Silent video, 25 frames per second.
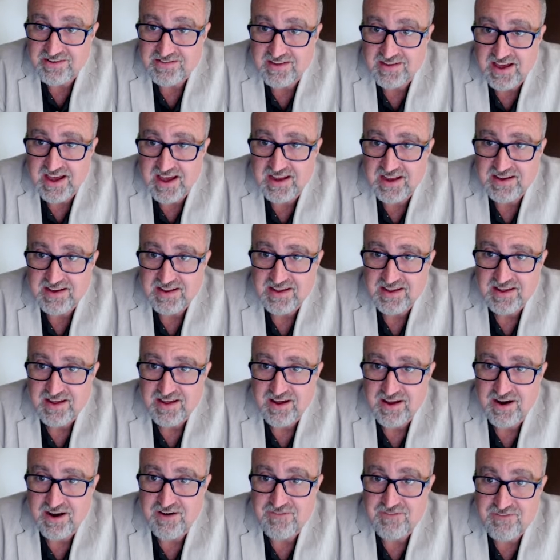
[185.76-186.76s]
side,
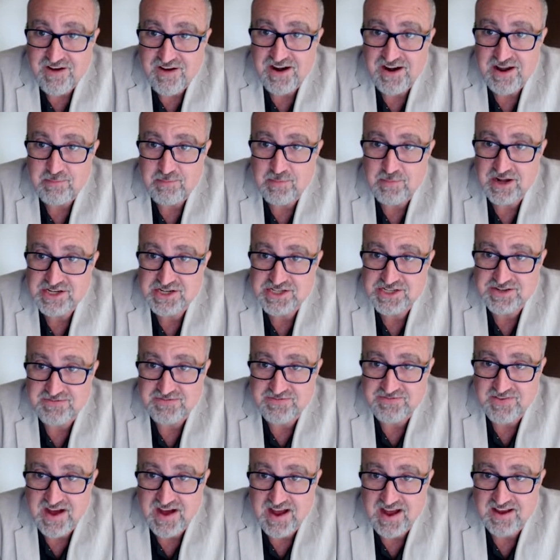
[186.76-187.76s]
are very much
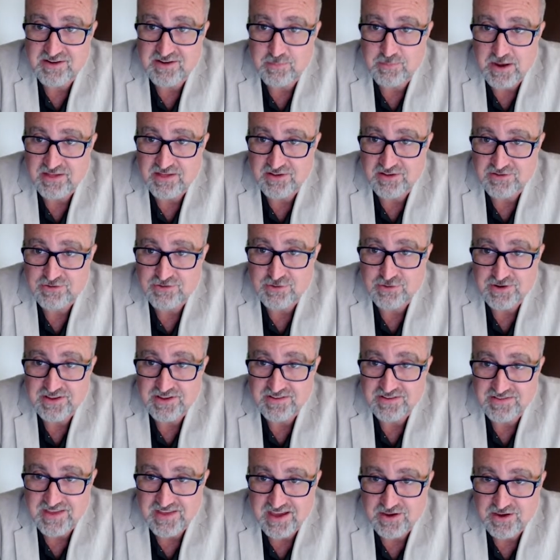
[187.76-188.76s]
defined by the
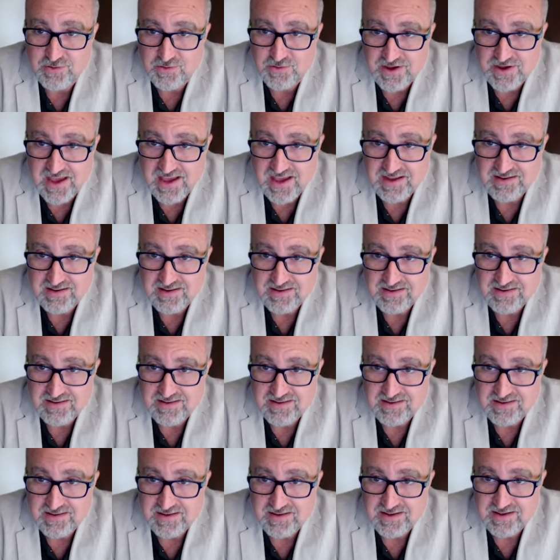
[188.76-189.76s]
duties they create.
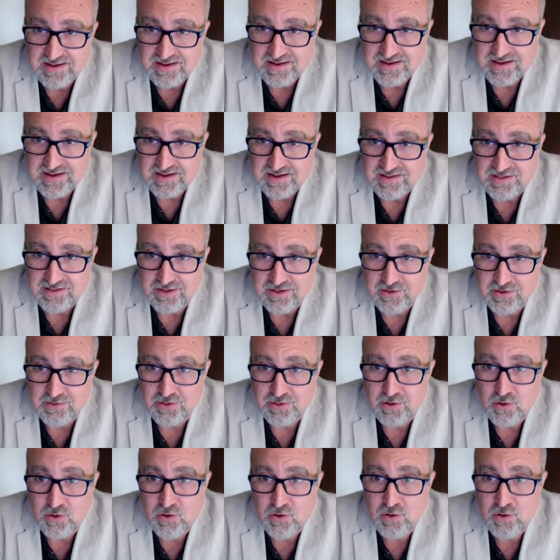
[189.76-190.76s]

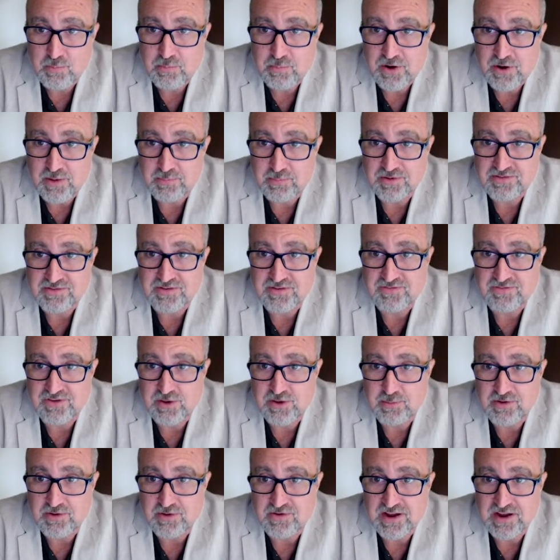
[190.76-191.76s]
The whole purpose of
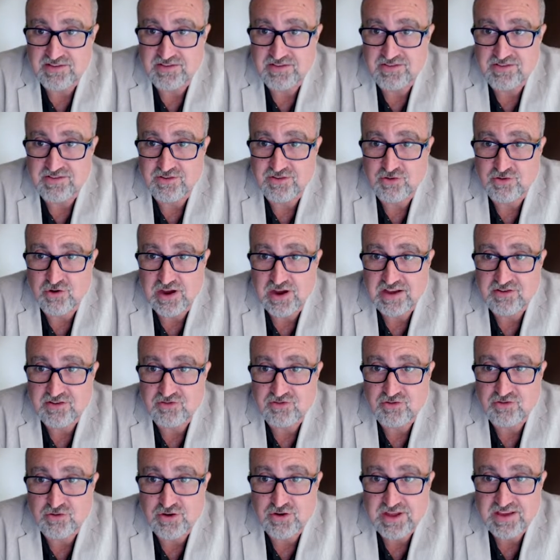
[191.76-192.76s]
human rights is to create
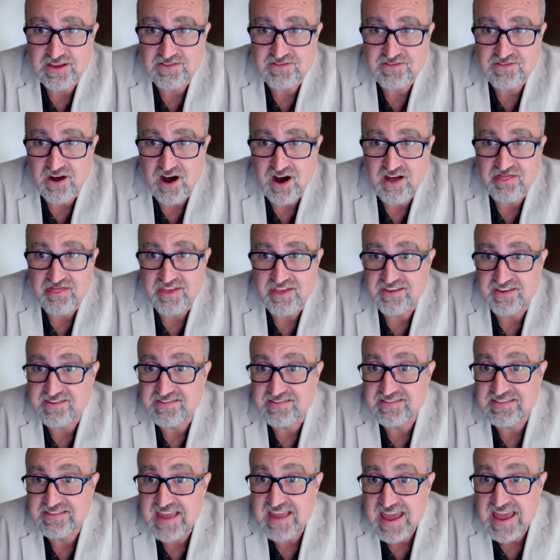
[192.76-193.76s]
duties on the
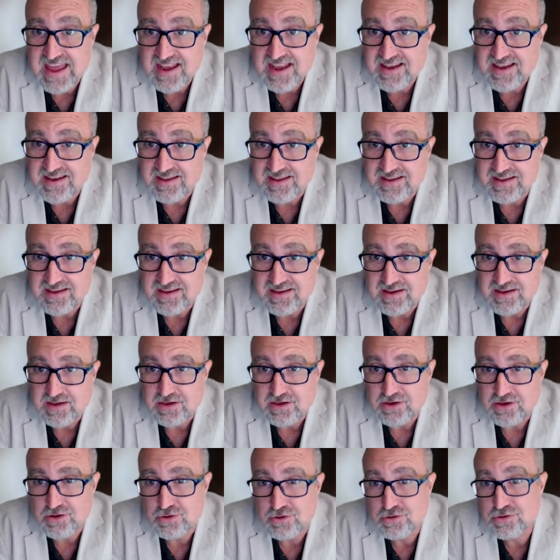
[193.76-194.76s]
state,
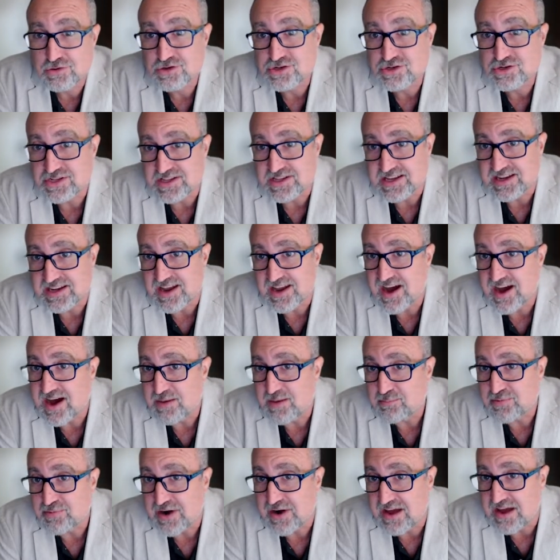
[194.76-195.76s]
usually
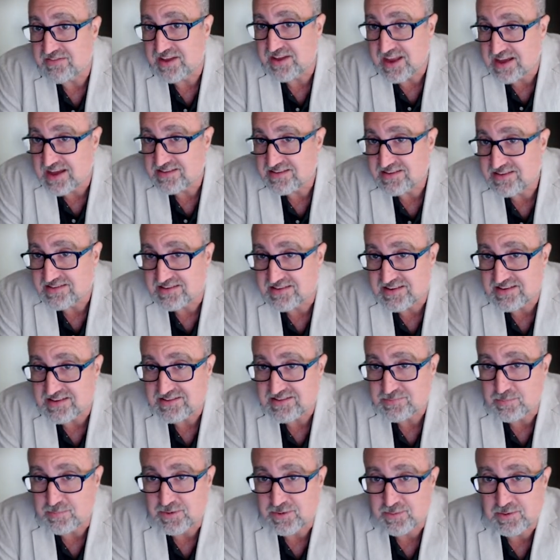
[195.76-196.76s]
not private
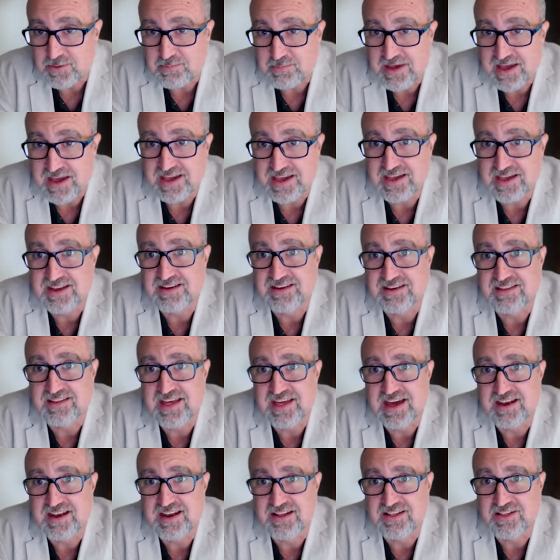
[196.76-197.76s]
entities, but we may get into
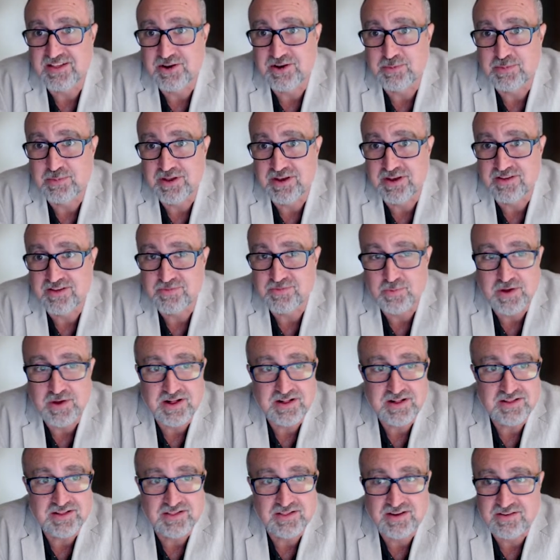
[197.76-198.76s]
that a little bit as
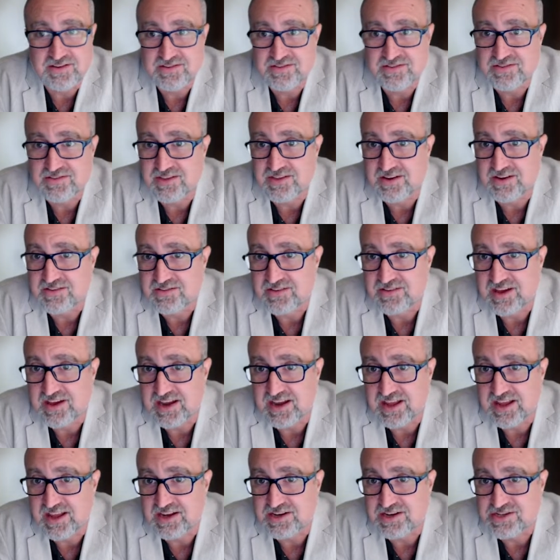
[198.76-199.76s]
well, and there's
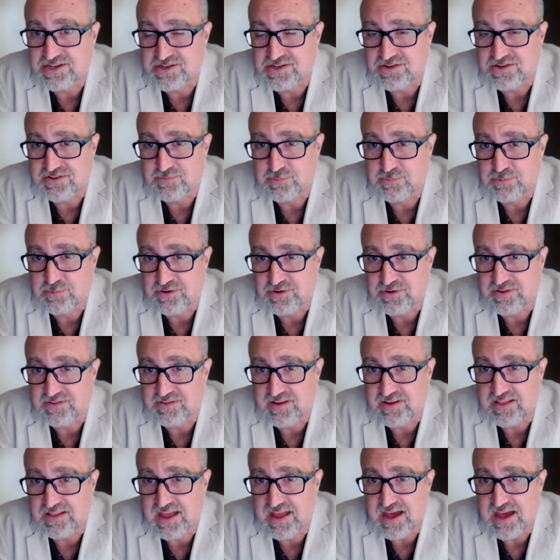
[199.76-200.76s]
cutting-edge
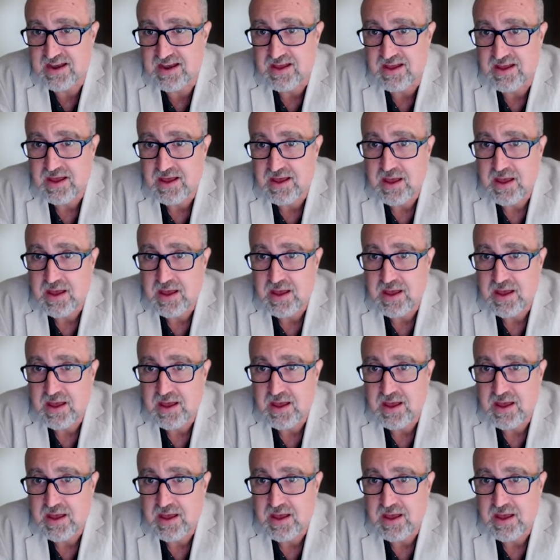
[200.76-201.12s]
jurisprudence on that.